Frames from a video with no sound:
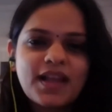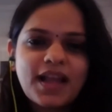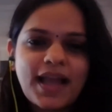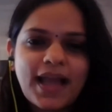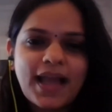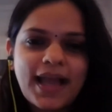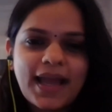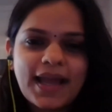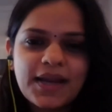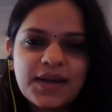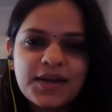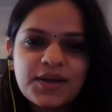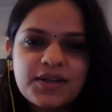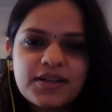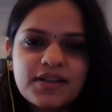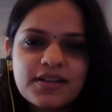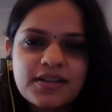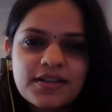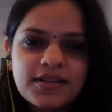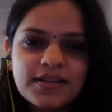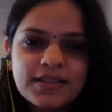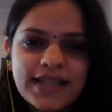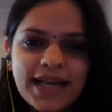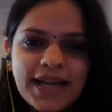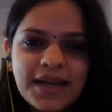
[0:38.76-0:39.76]
And
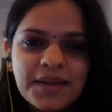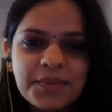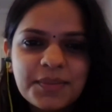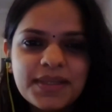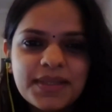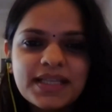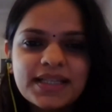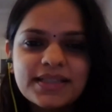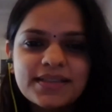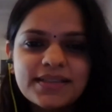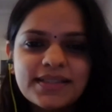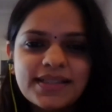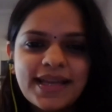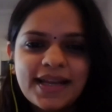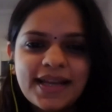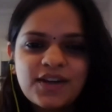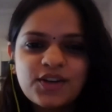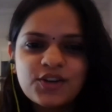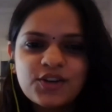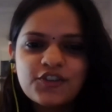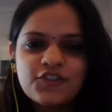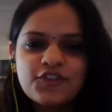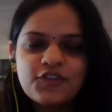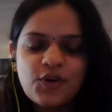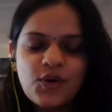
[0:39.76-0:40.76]
that'll be the
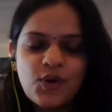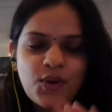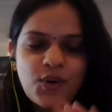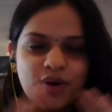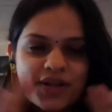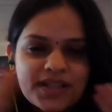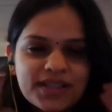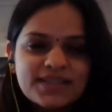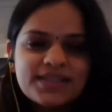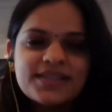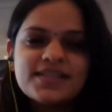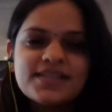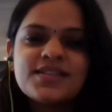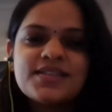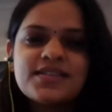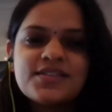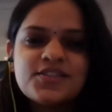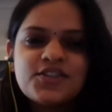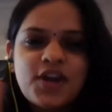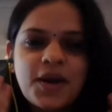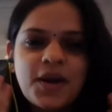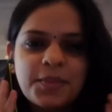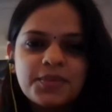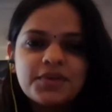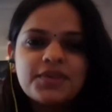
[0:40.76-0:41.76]
end of all this
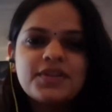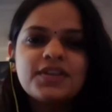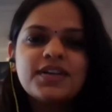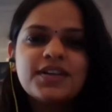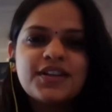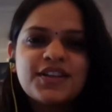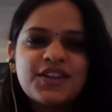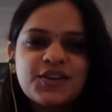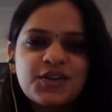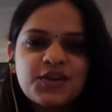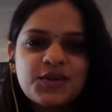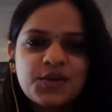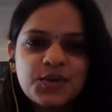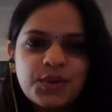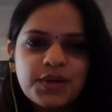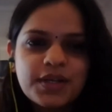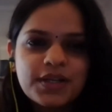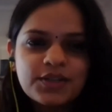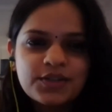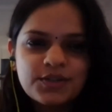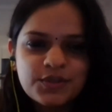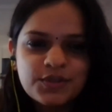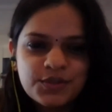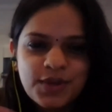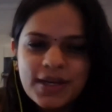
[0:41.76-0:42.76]
trouble you're
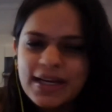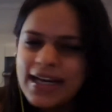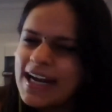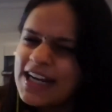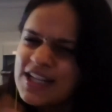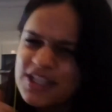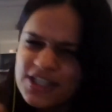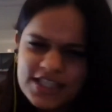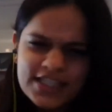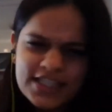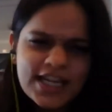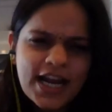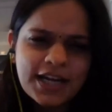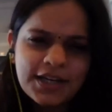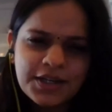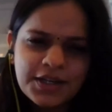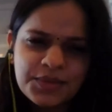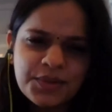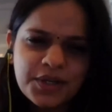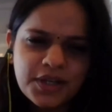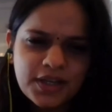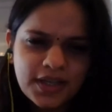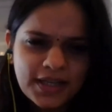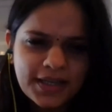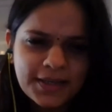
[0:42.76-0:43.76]
going through. And I just started
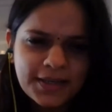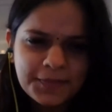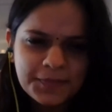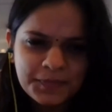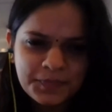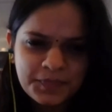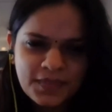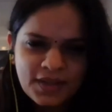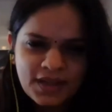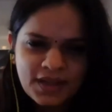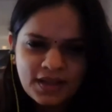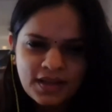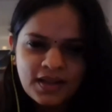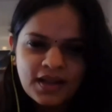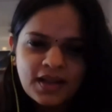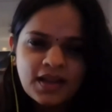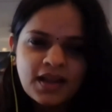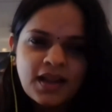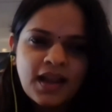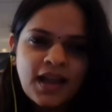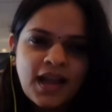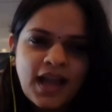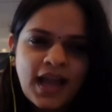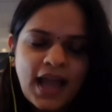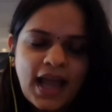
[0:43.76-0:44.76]
working.
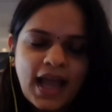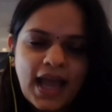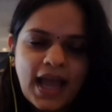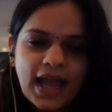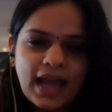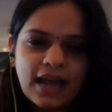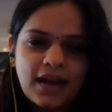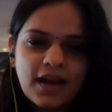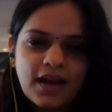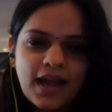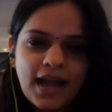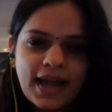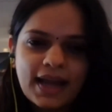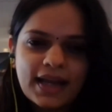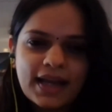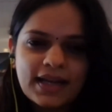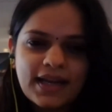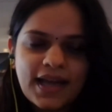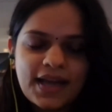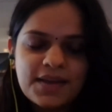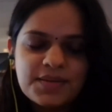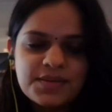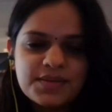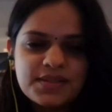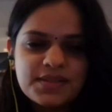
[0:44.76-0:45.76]
And
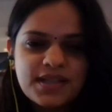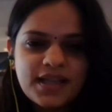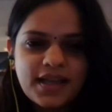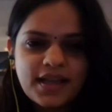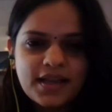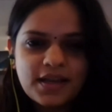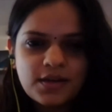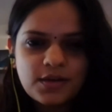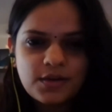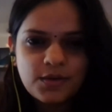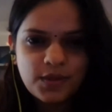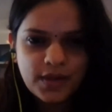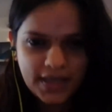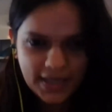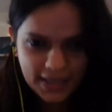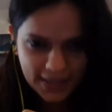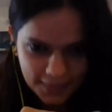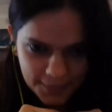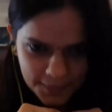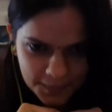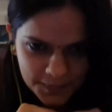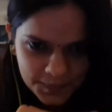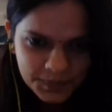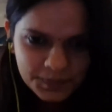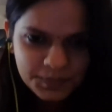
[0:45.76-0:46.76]
I was like, okay.
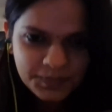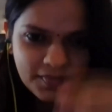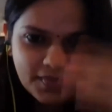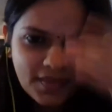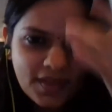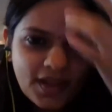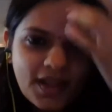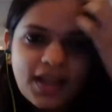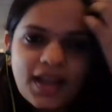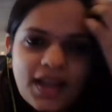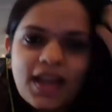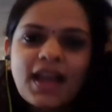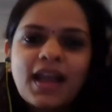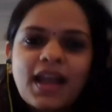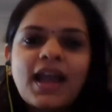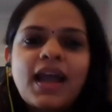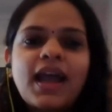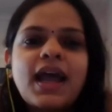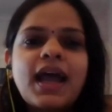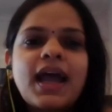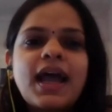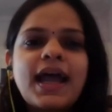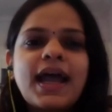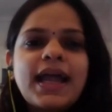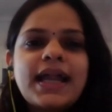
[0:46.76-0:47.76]

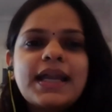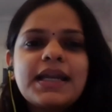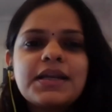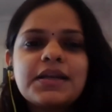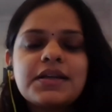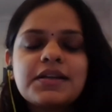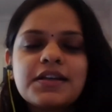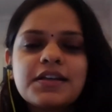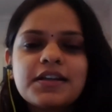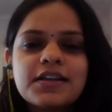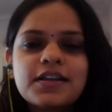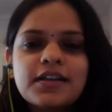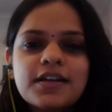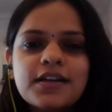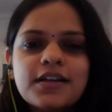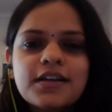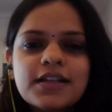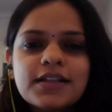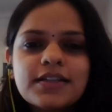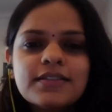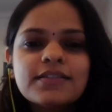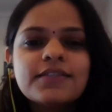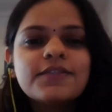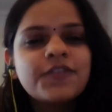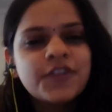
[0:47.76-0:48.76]
And
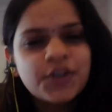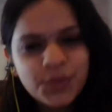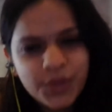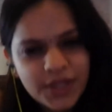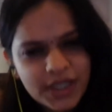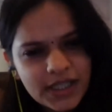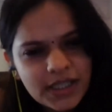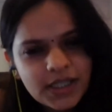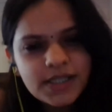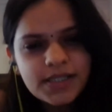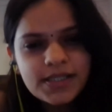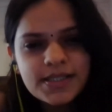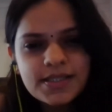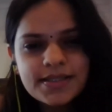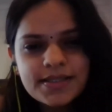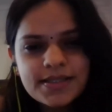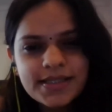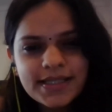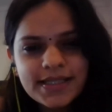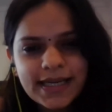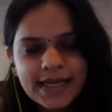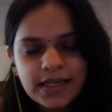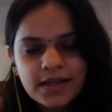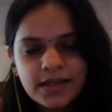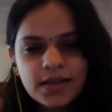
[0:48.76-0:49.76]
a few years
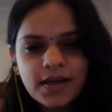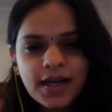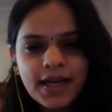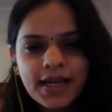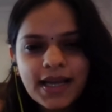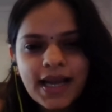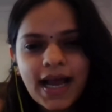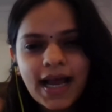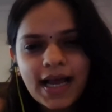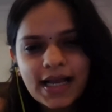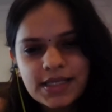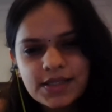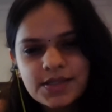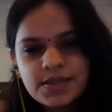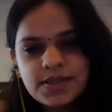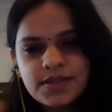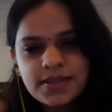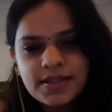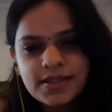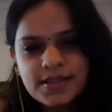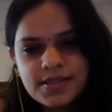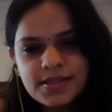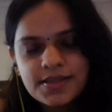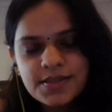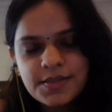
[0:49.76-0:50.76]
later, I asked
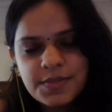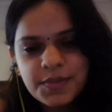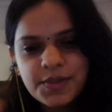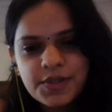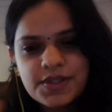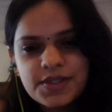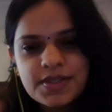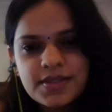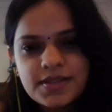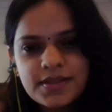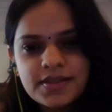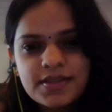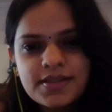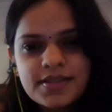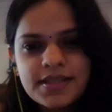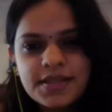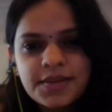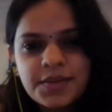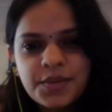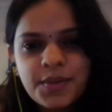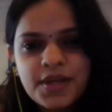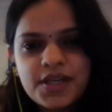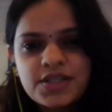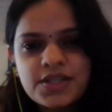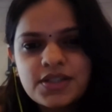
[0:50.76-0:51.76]
this person the
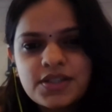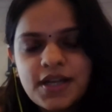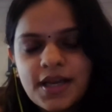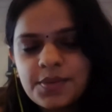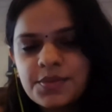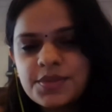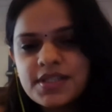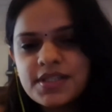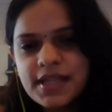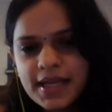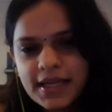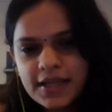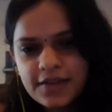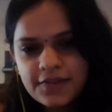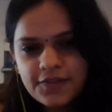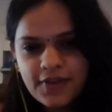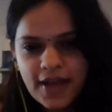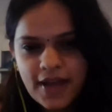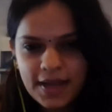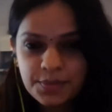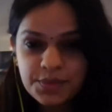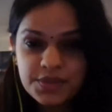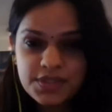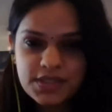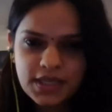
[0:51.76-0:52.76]
same question. I was like, if
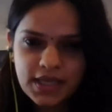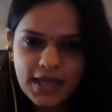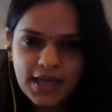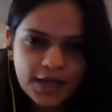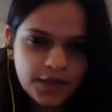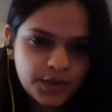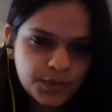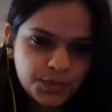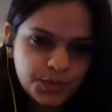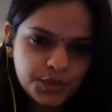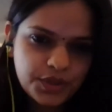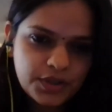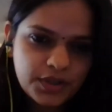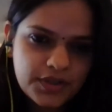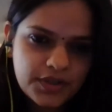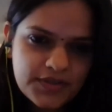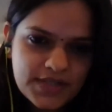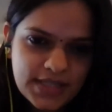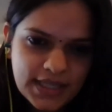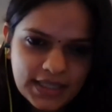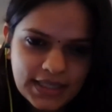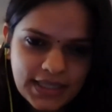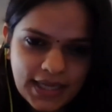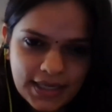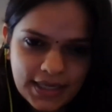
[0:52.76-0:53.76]
I was a guy, you wouldn't have
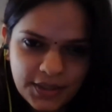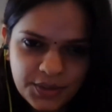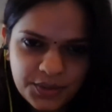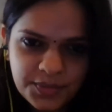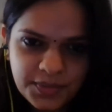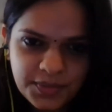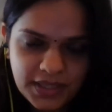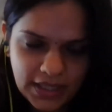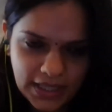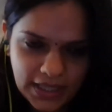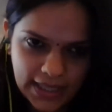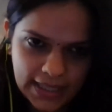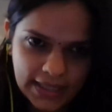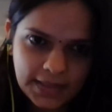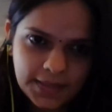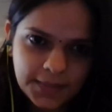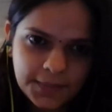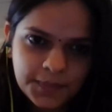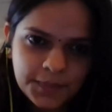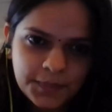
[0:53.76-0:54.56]
said that to me, right?